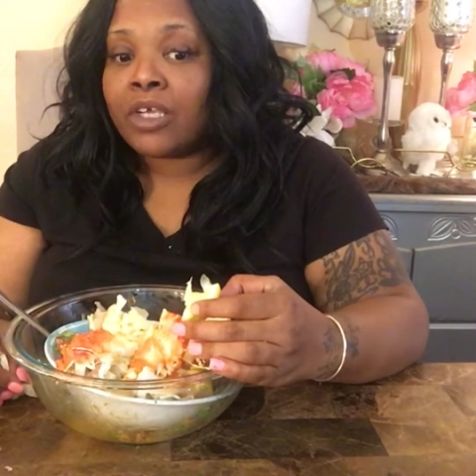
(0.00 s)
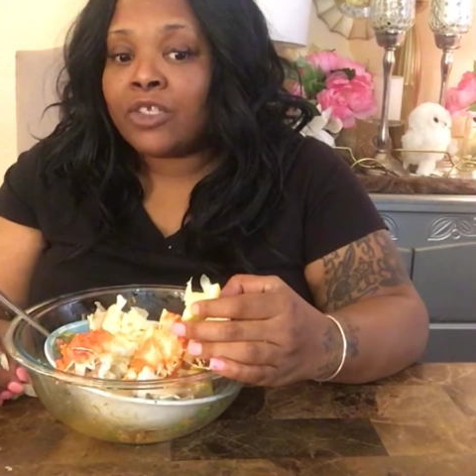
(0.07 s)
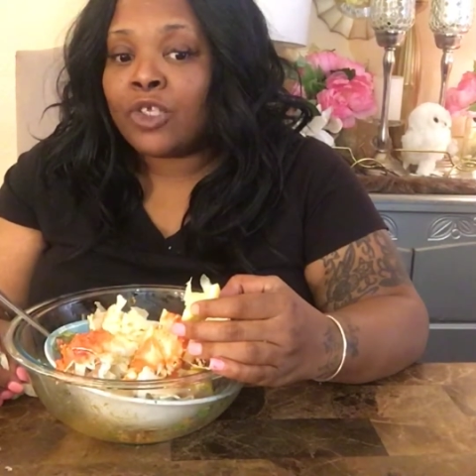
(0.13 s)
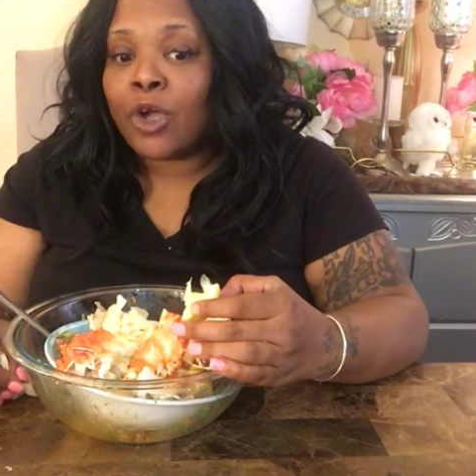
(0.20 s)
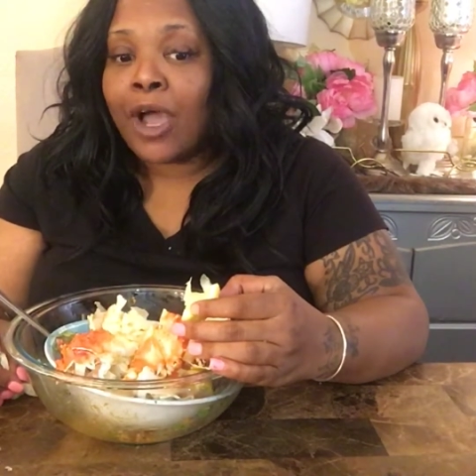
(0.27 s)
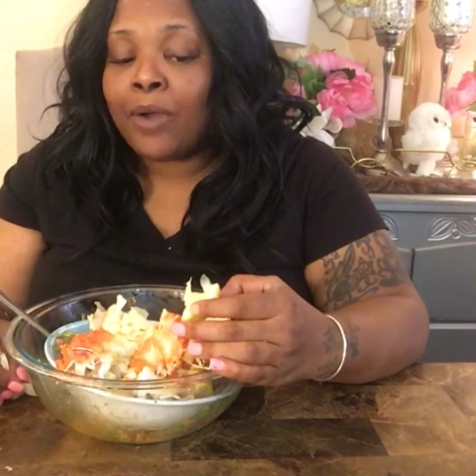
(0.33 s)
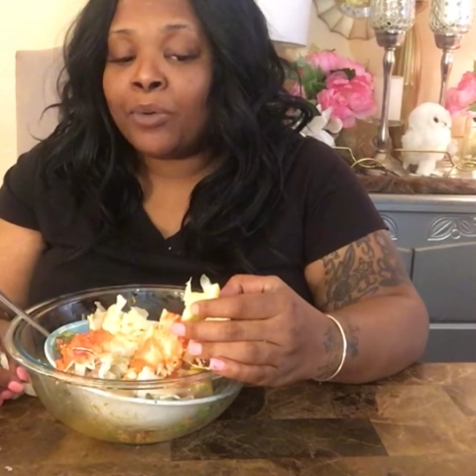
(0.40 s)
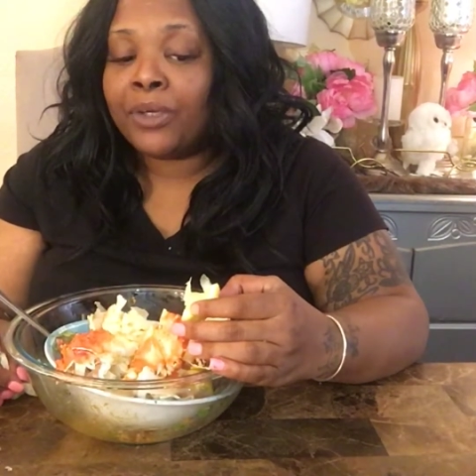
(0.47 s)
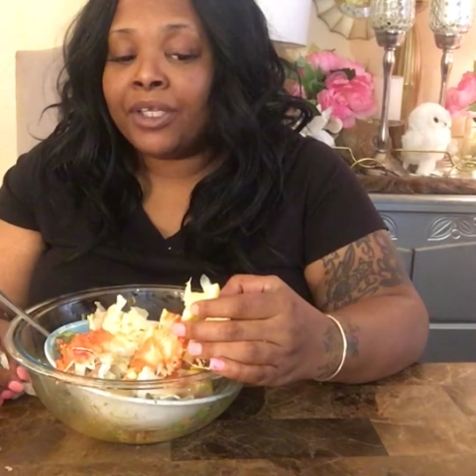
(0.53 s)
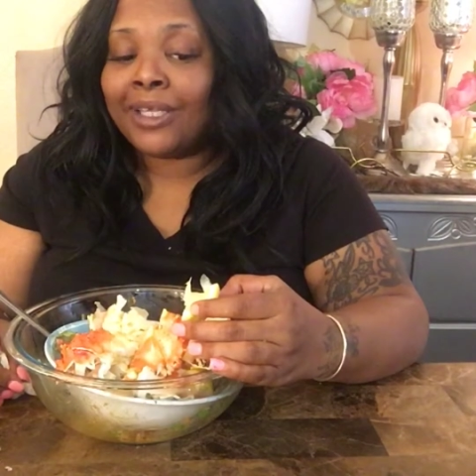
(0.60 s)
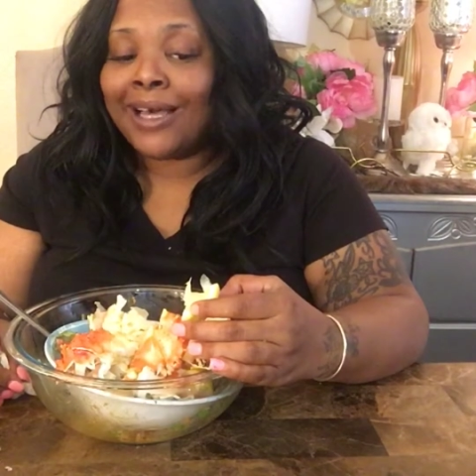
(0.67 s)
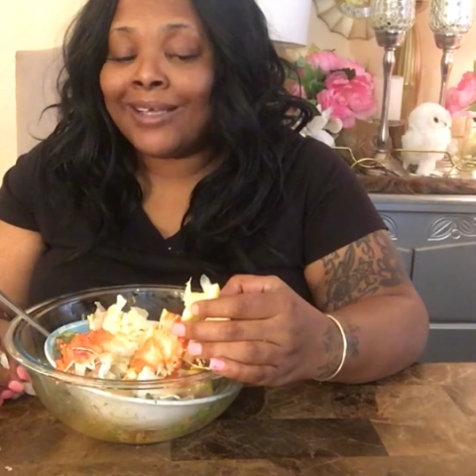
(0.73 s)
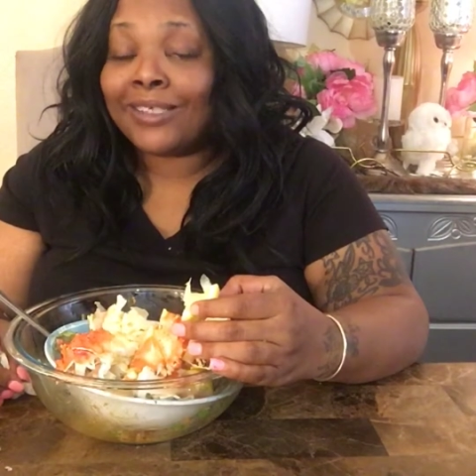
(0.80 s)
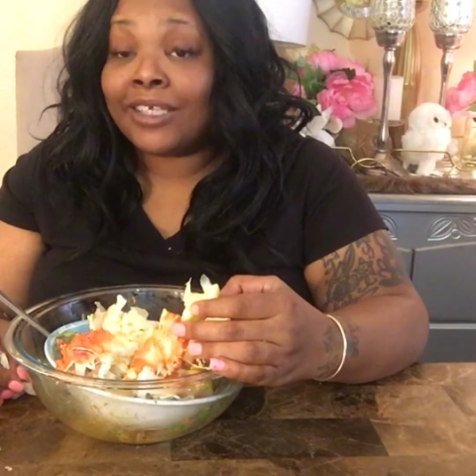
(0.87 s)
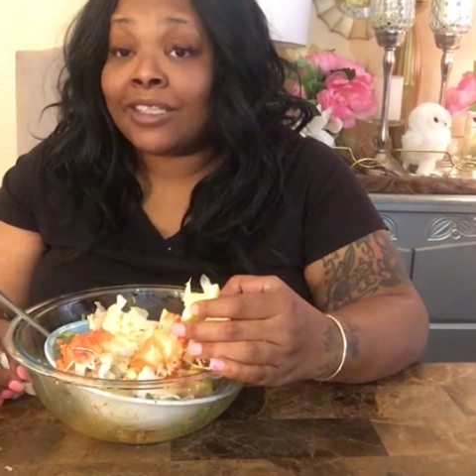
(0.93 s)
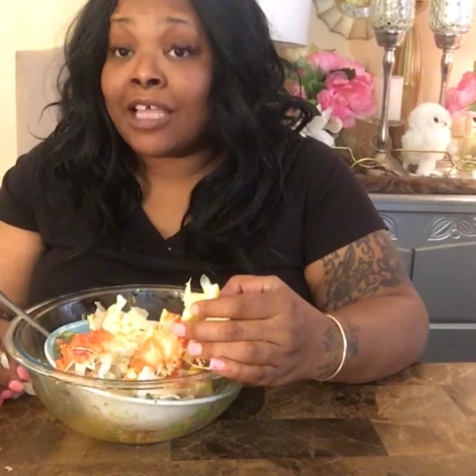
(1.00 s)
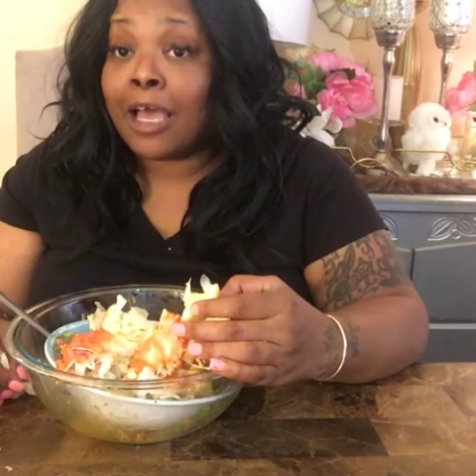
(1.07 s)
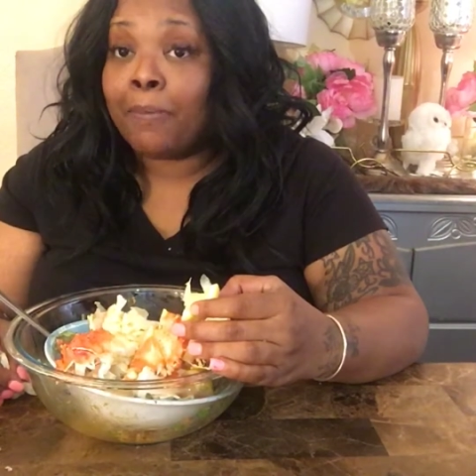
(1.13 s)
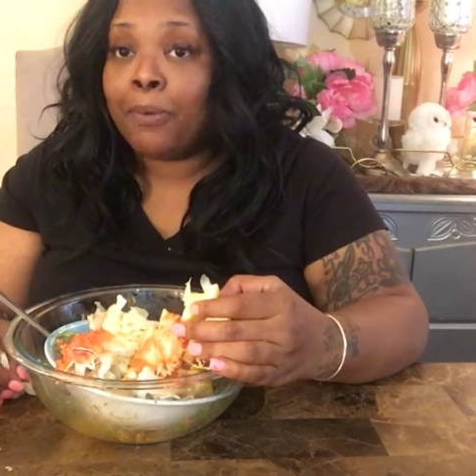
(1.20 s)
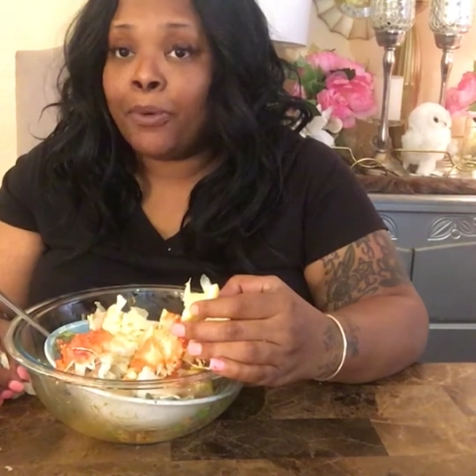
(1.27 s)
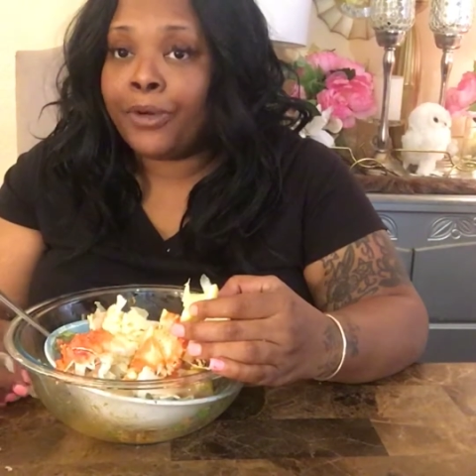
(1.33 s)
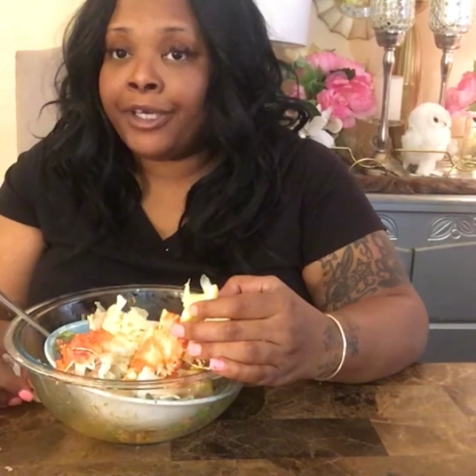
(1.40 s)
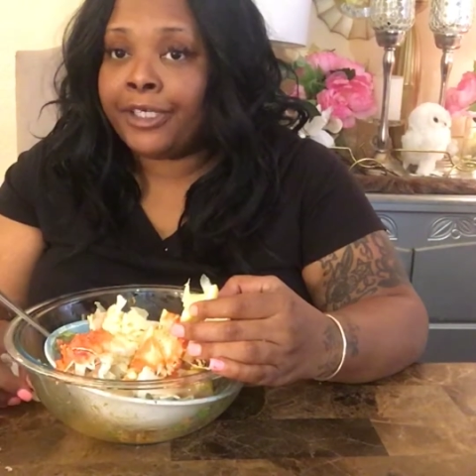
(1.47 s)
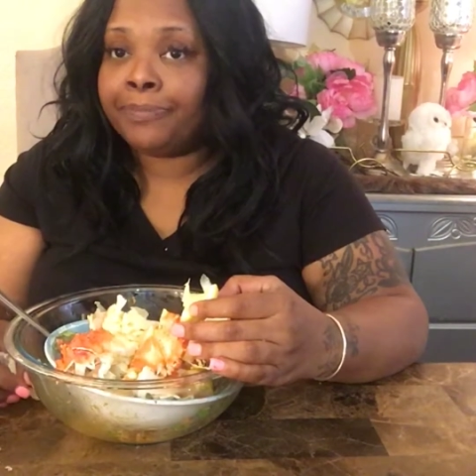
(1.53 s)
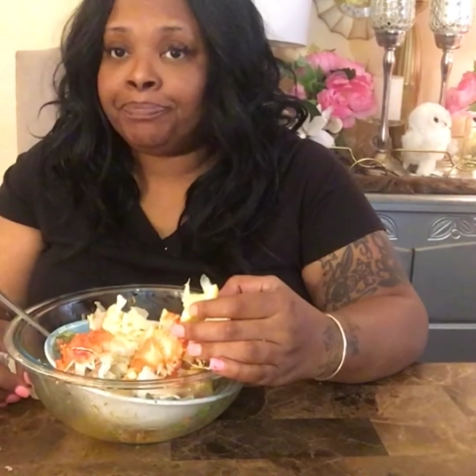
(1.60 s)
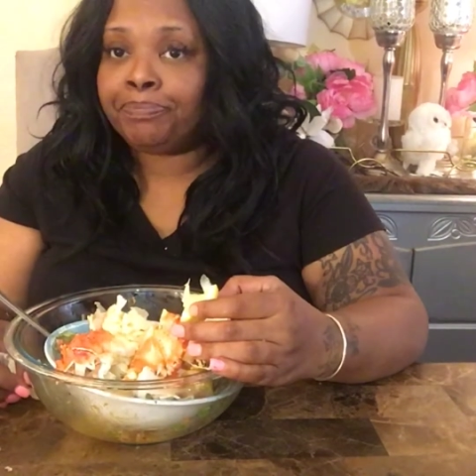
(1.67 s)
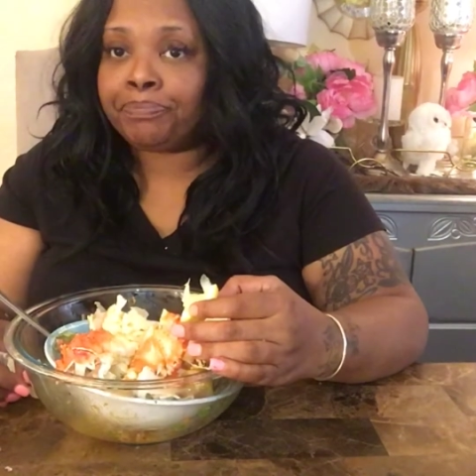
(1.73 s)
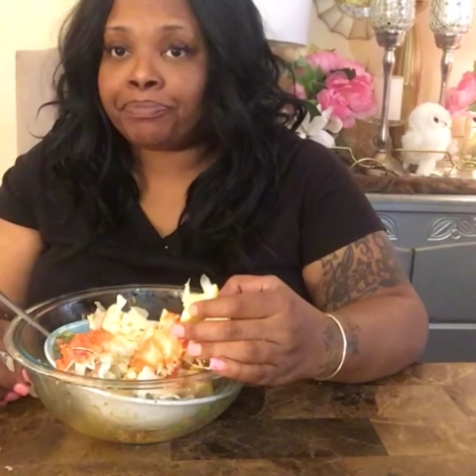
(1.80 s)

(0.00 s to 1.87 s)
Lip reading: So I realized at that point